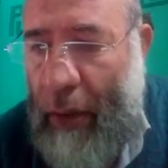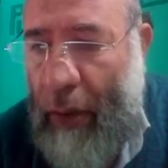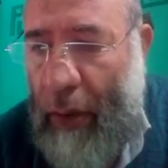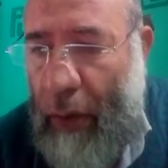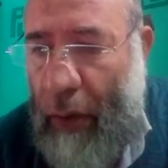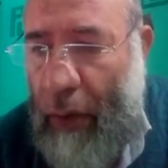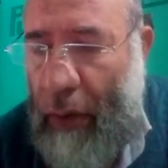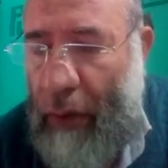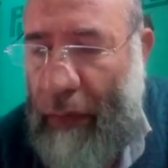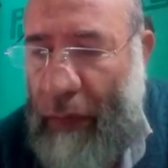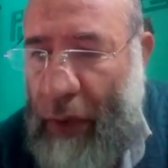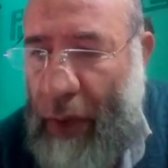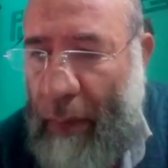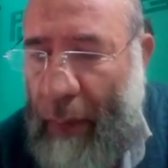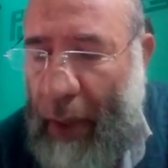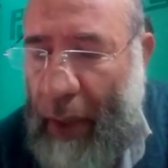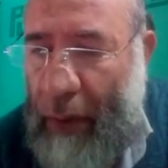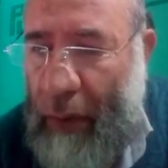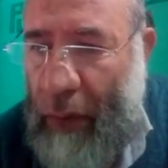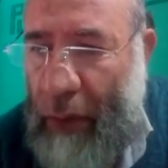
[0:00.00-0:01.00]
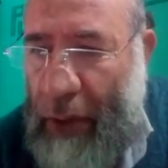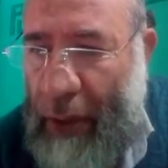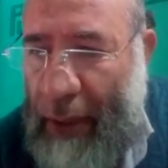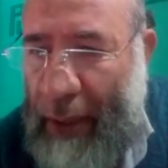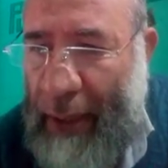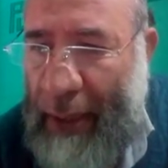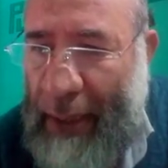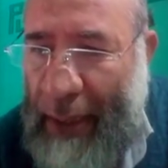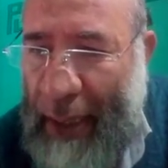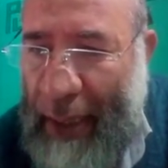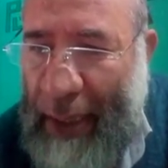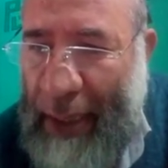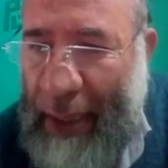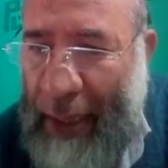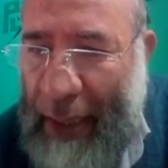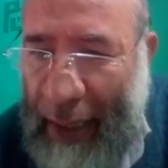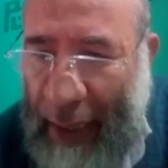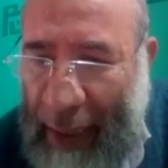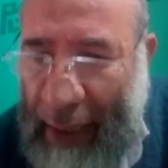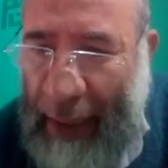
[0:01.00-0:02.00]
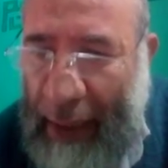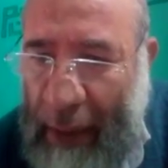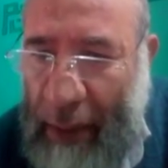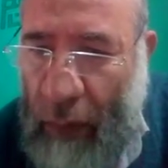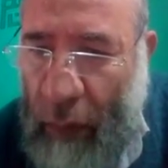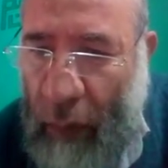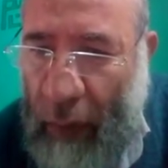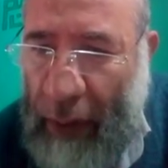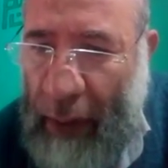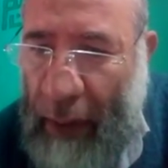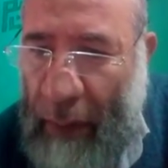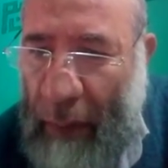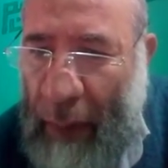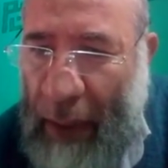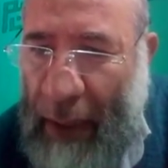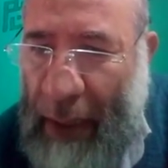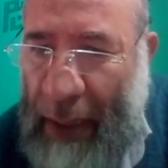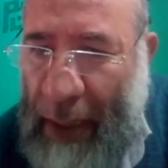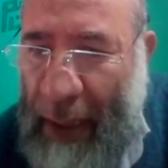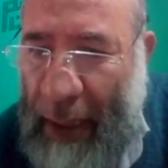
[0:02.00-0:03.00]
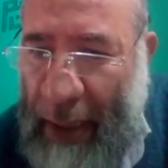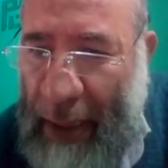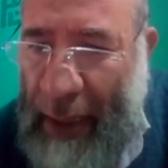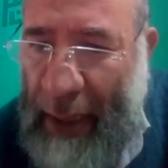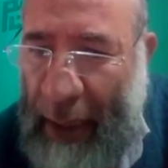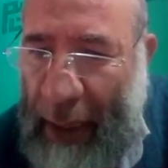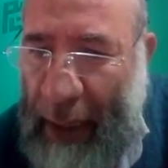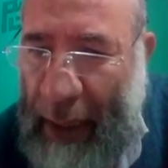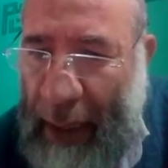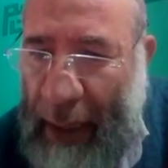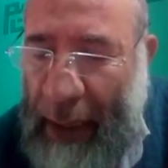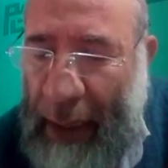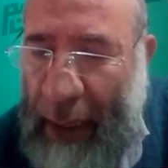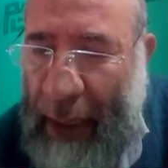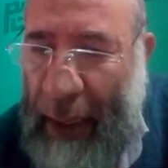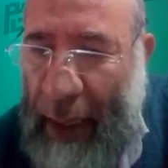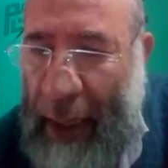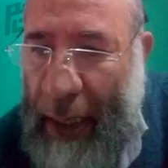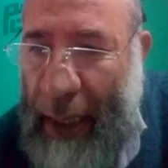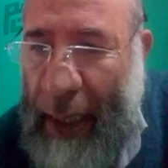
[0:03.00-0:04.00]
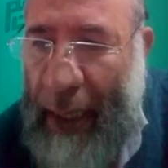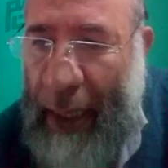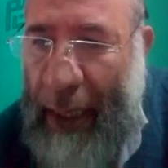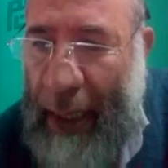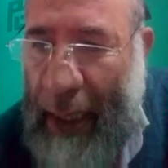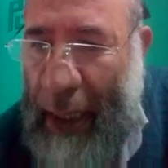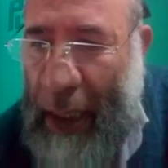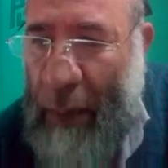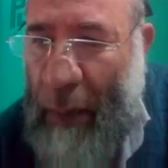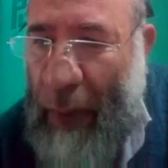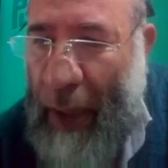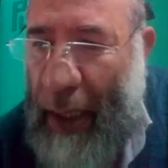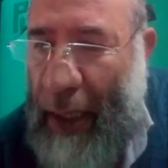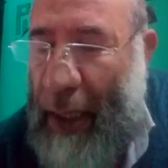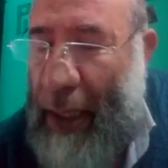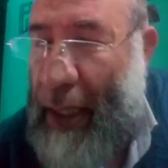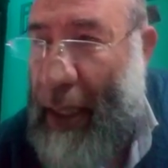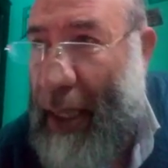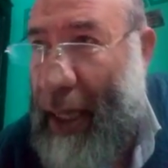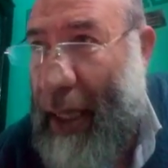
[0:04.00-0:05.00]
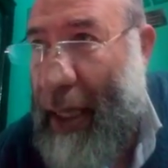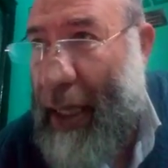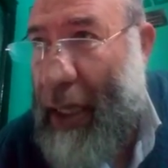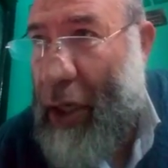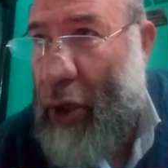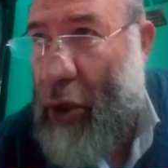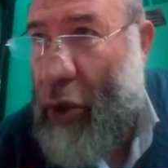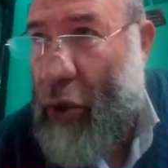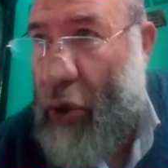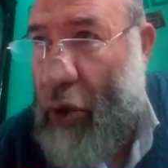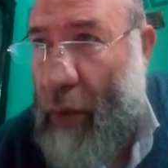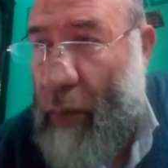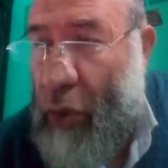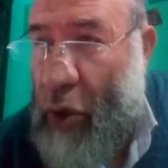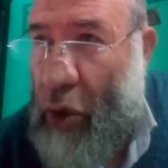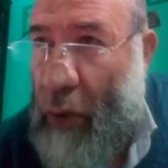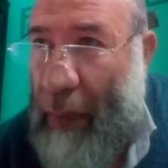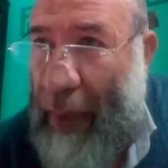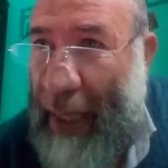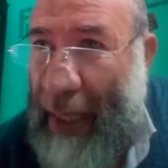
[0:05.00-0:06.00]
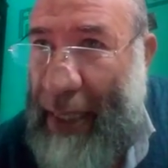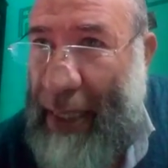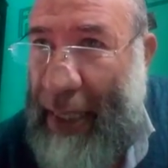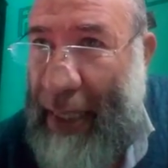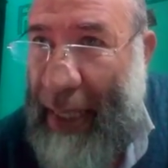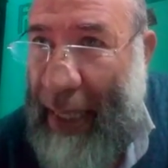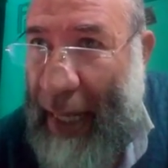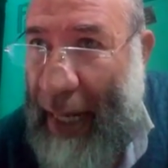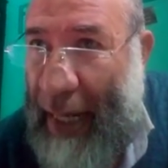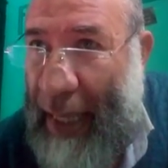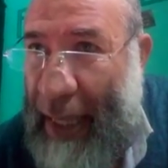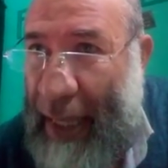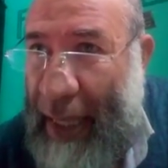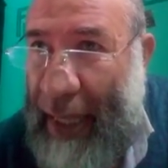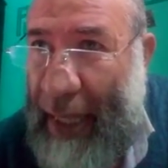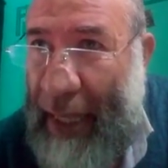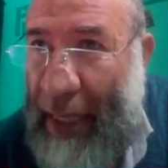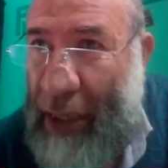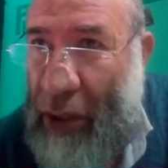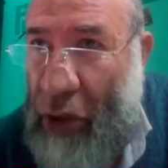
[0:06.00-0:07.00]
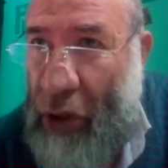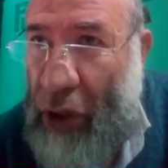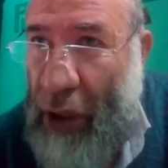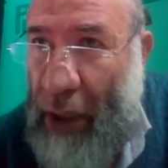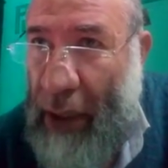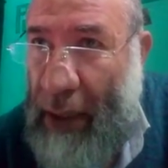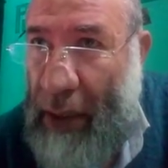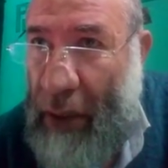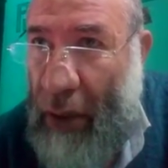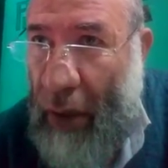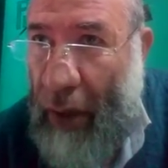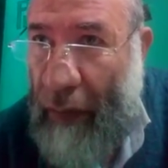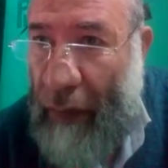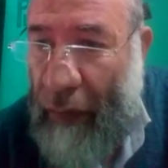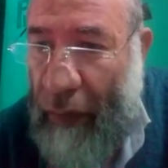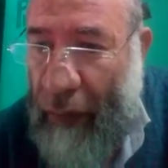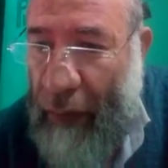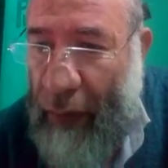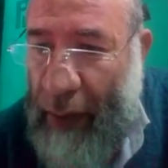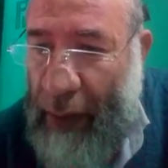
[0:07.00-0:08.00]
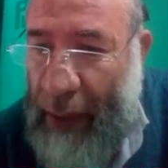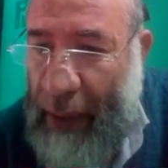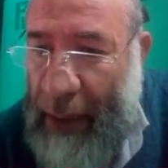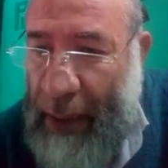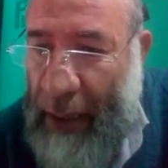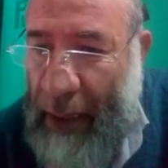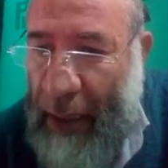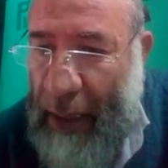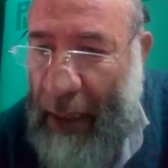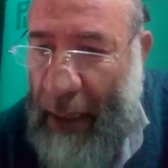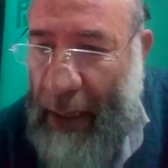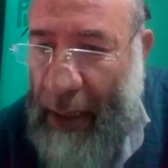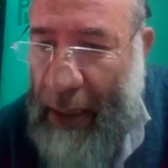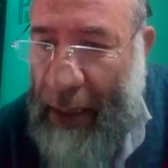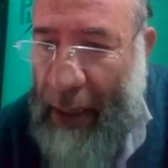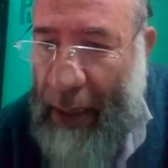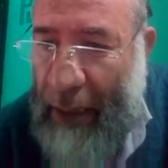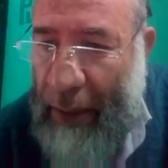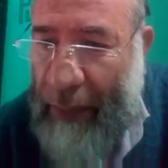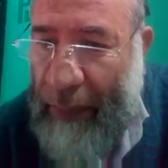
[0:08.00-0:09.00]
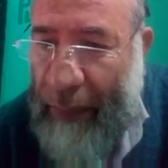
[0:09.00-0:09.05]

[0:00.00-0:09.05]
All of them are considered sex-linked. What it means sex-linked? It means the chromosome X carries the genes of disease.